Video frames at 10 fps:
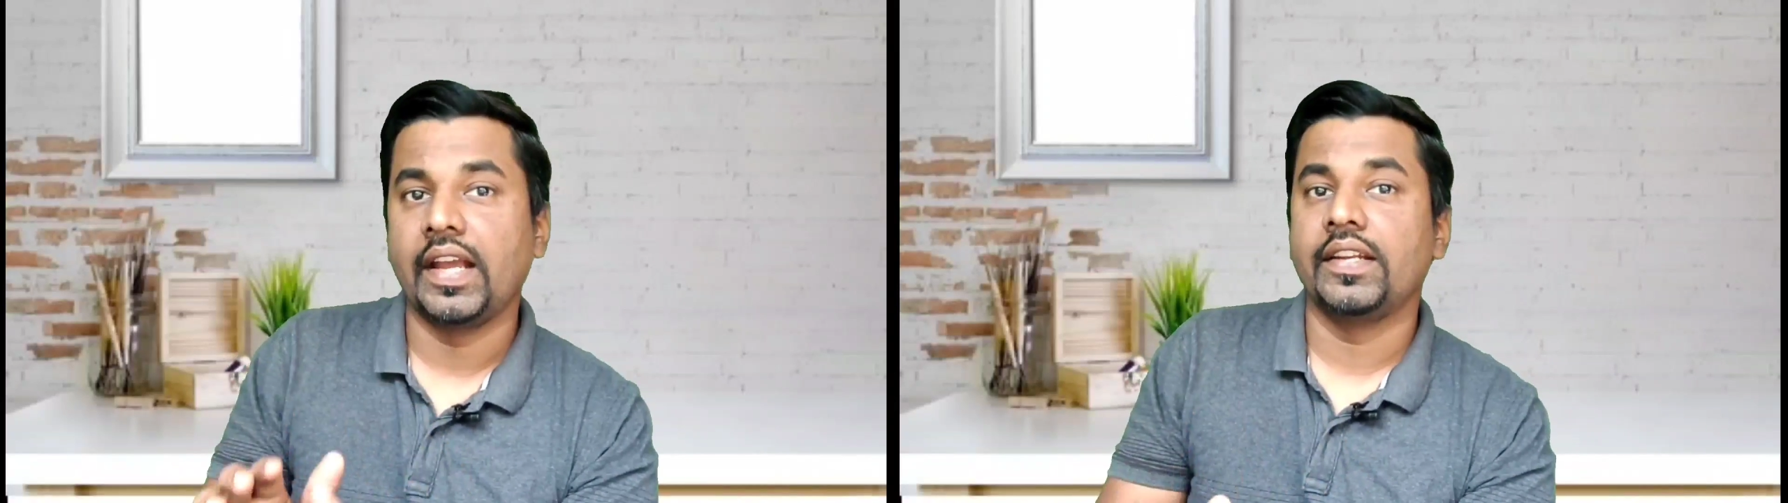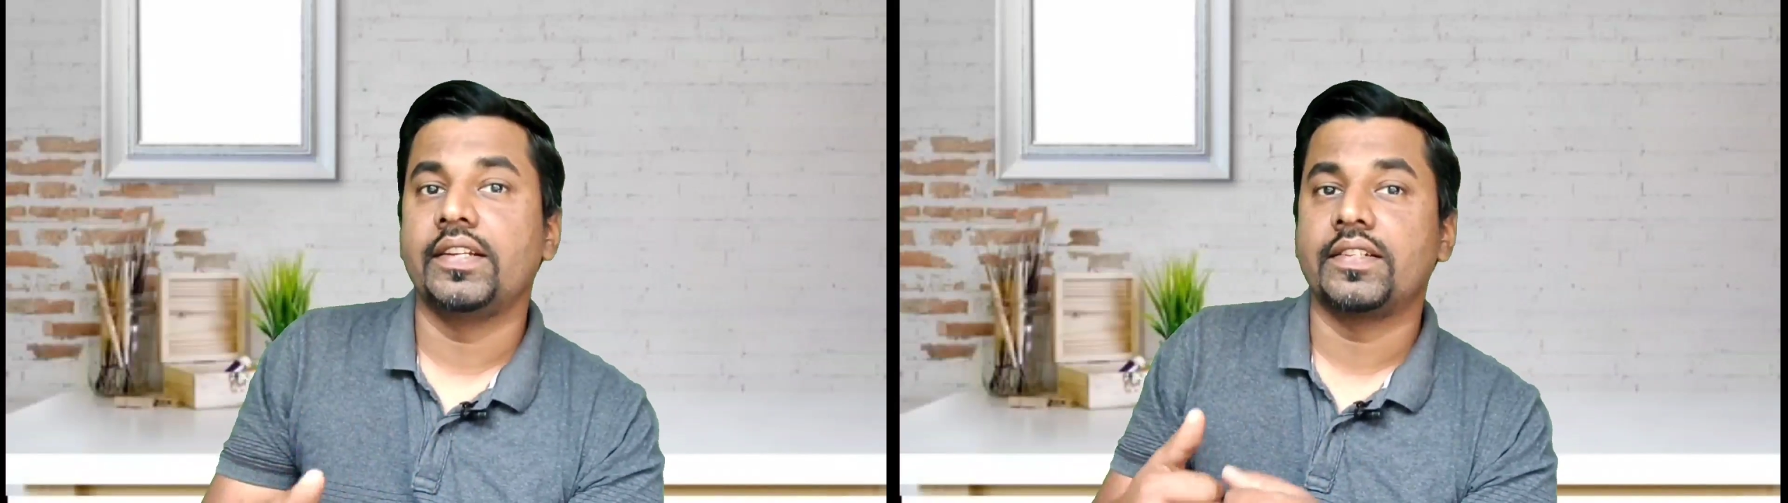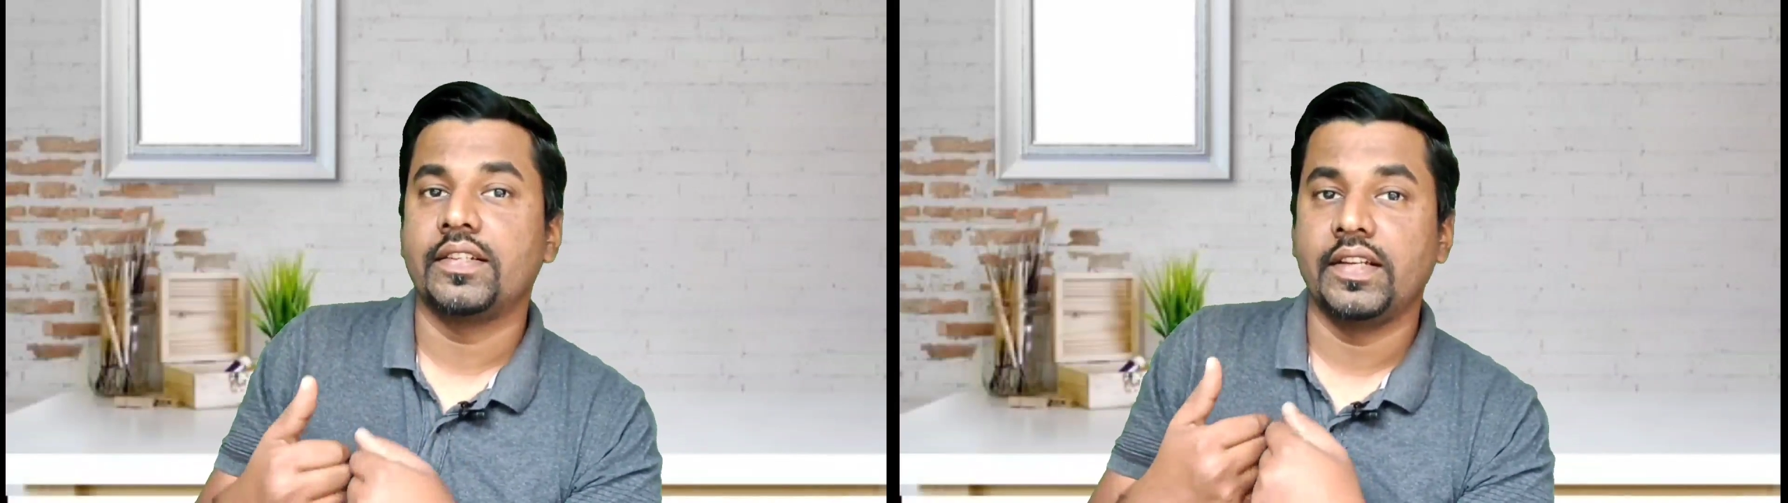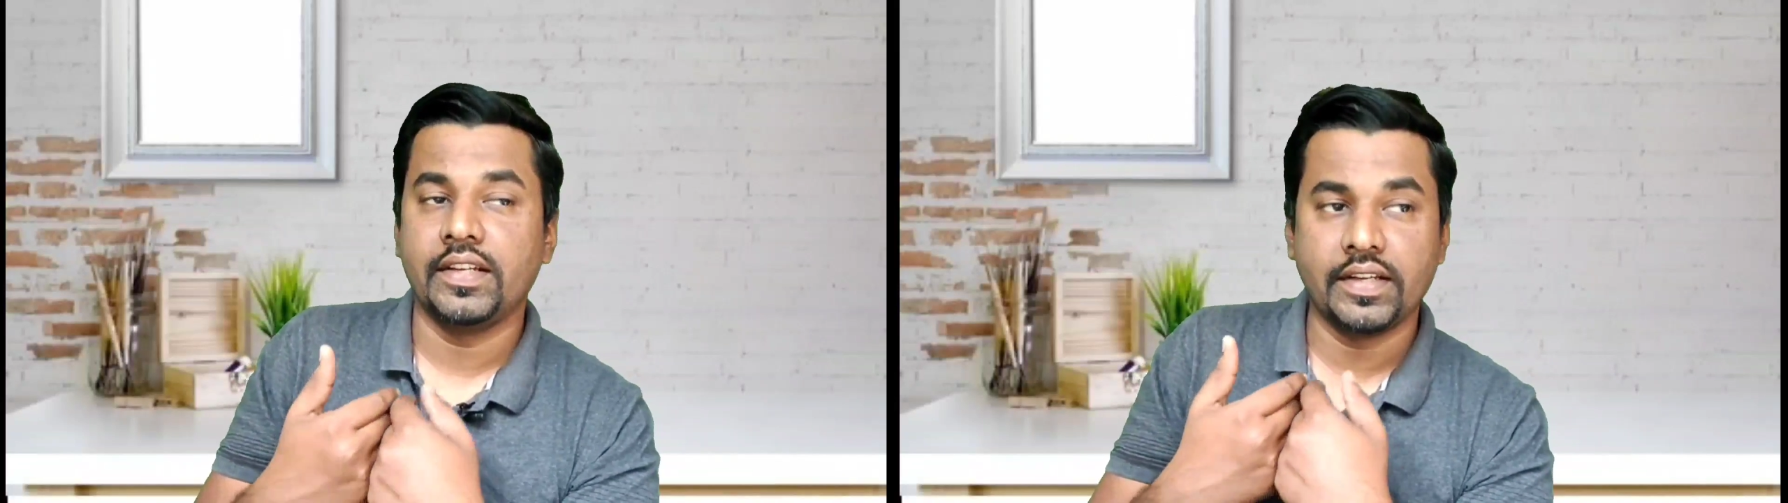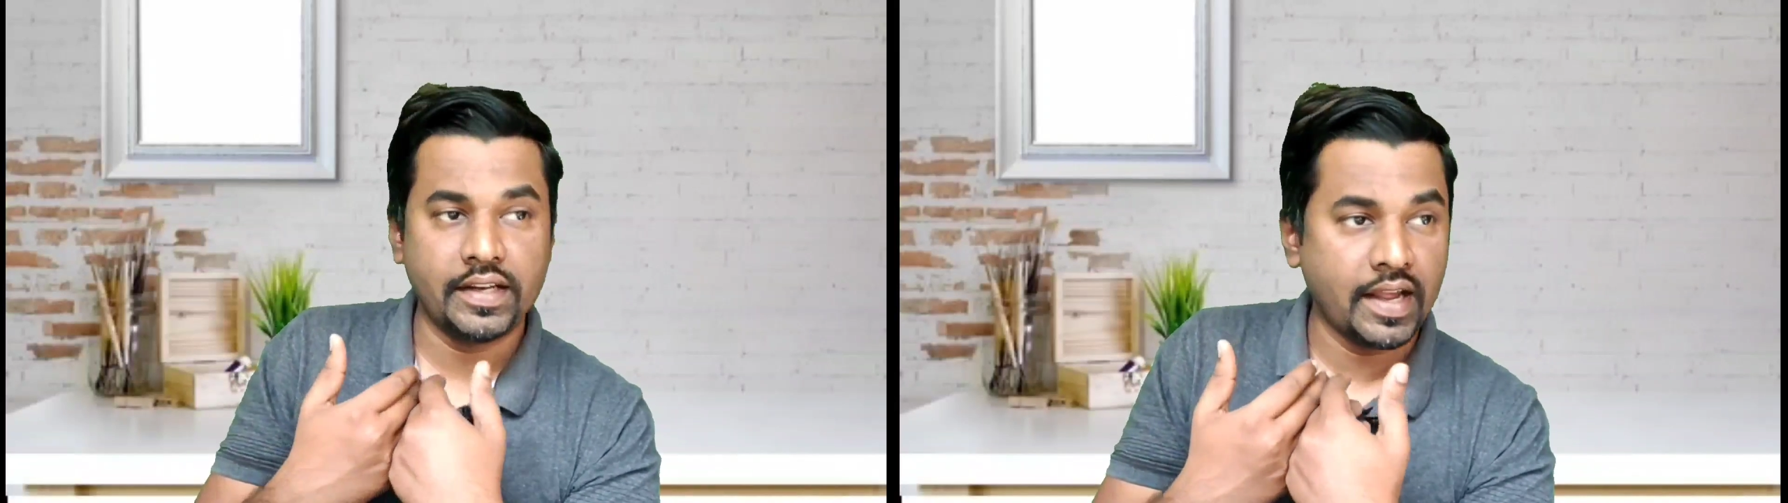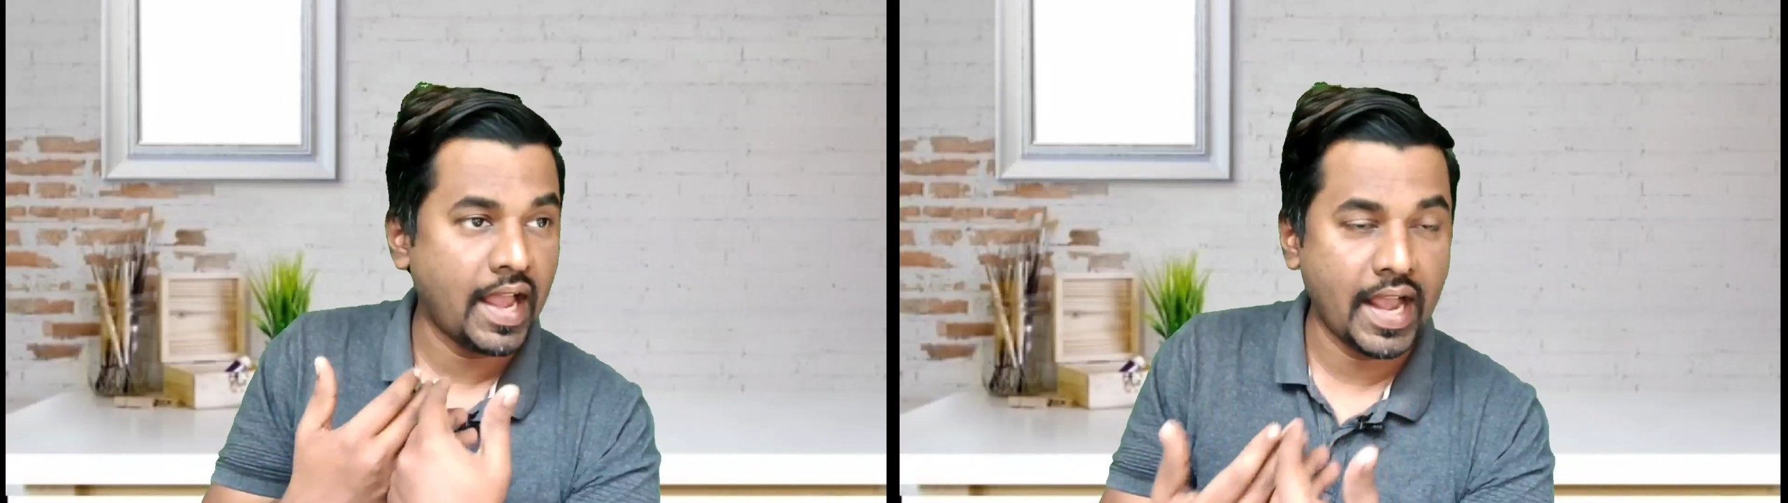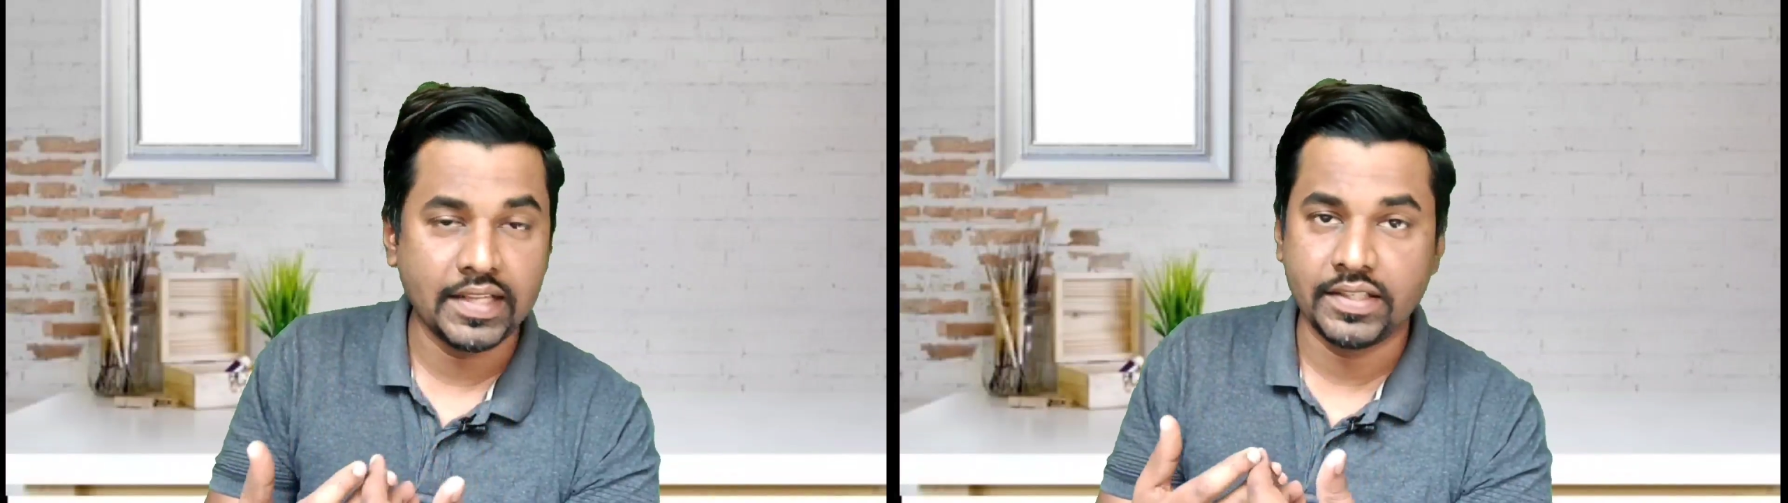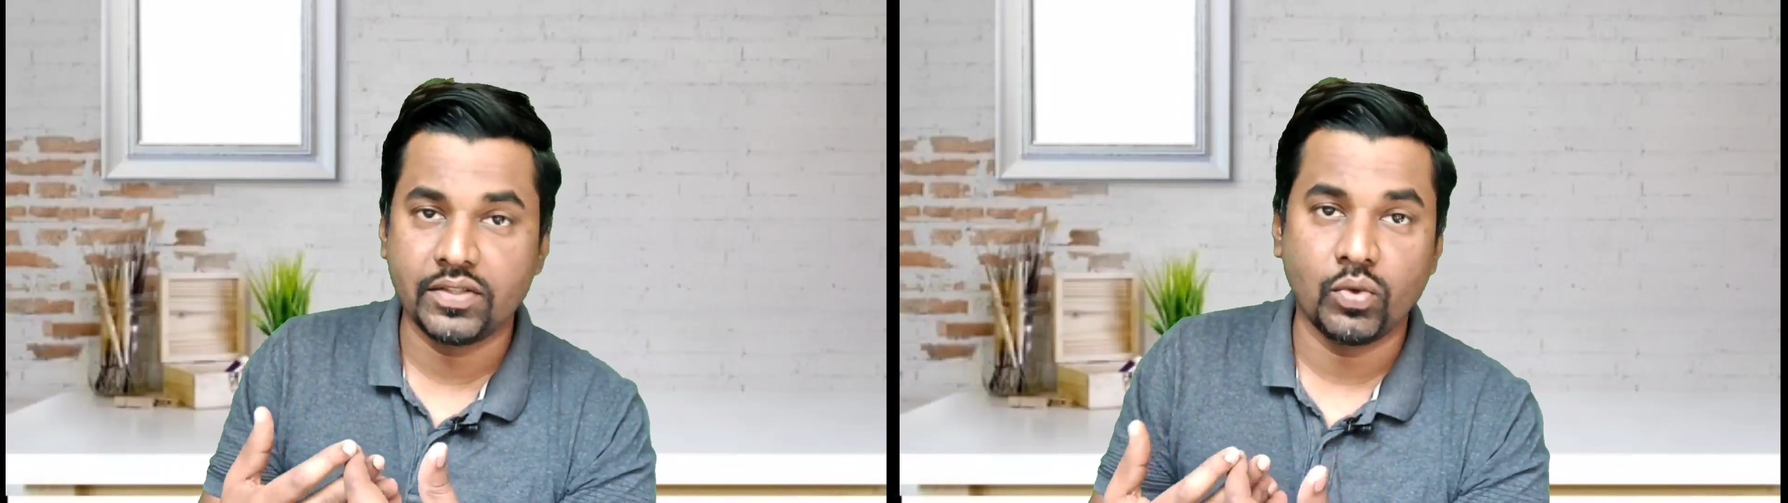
and has